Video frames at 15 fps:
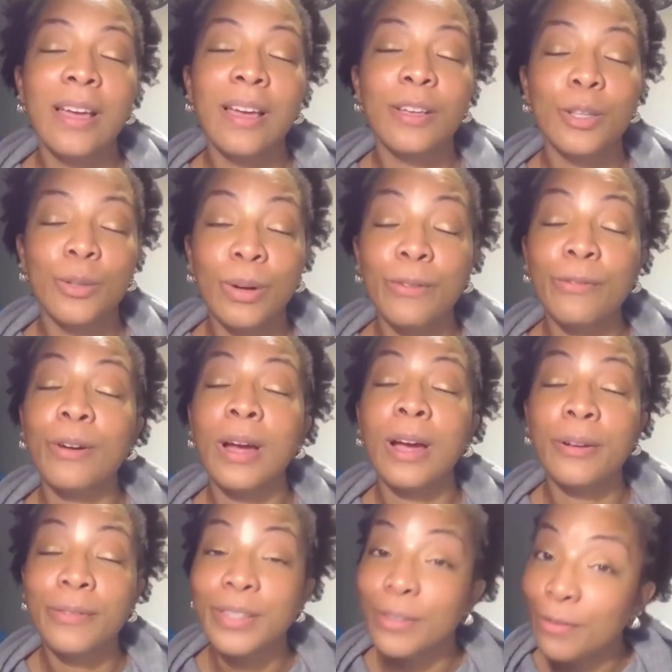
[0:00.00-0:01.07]
as well for out
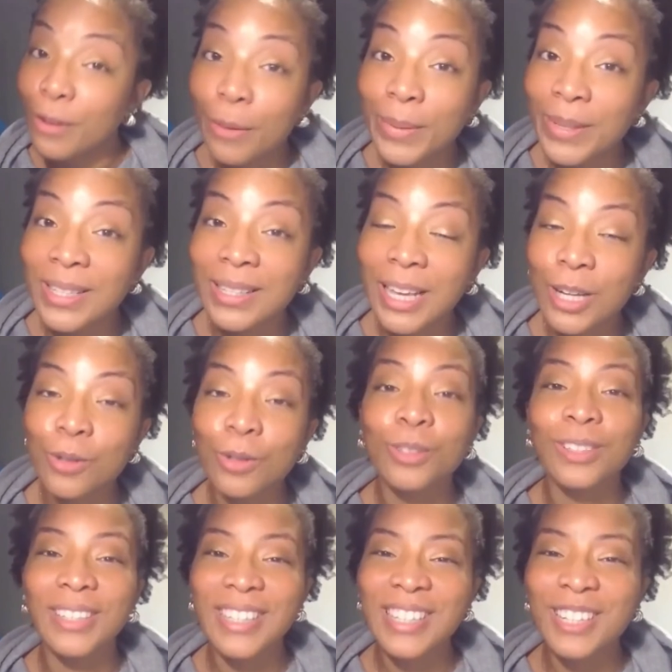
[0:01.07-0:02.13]
of his very busy schedule
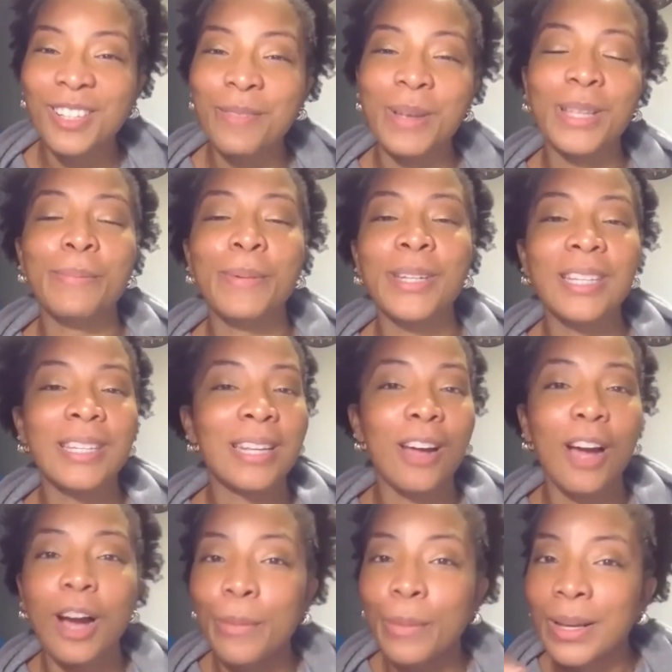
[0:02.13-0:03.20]
to listen to my speeches and
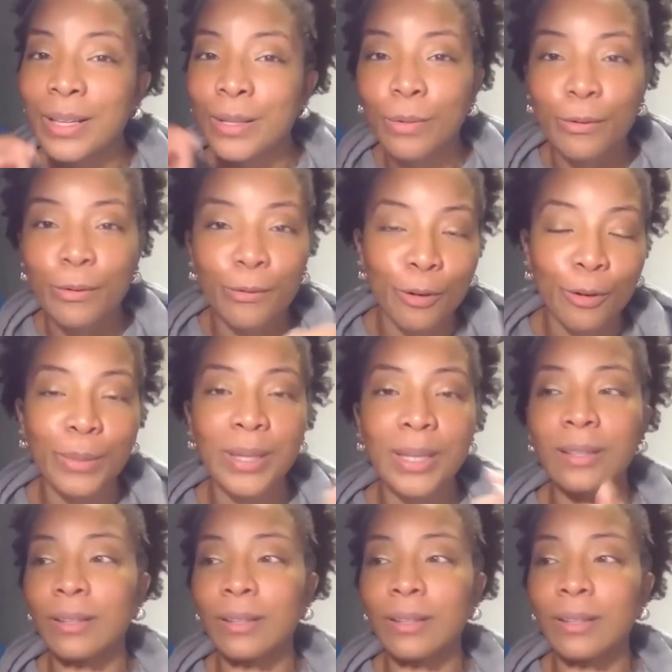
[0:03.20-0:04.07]
always refer me